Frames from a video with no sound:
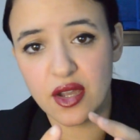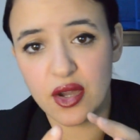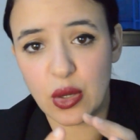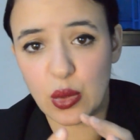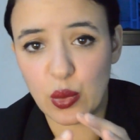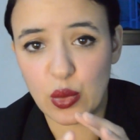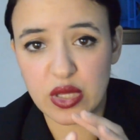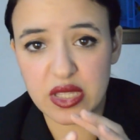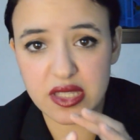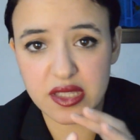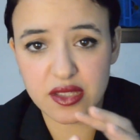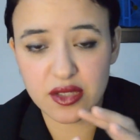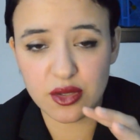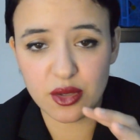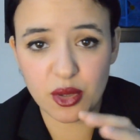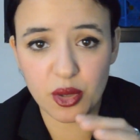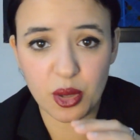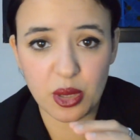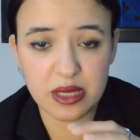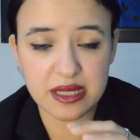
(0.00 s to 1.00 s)
with
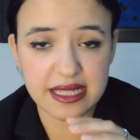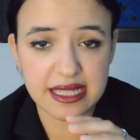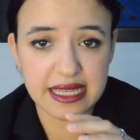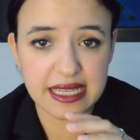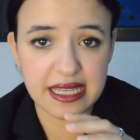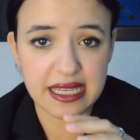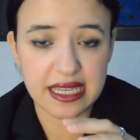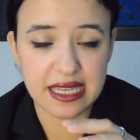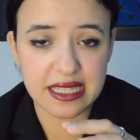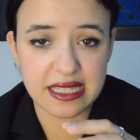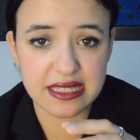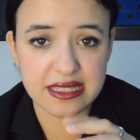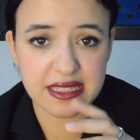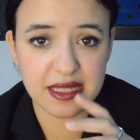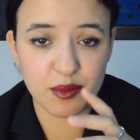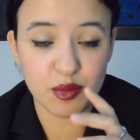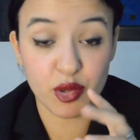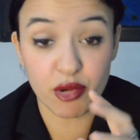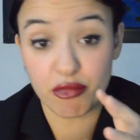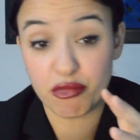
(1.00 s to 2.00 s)
all the
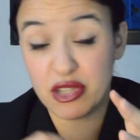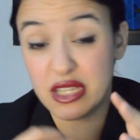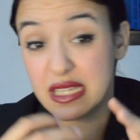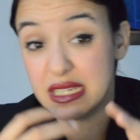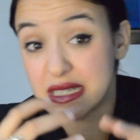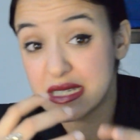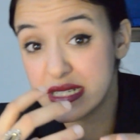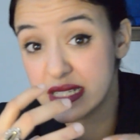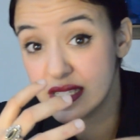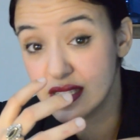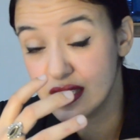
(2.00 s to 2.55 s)
barriers,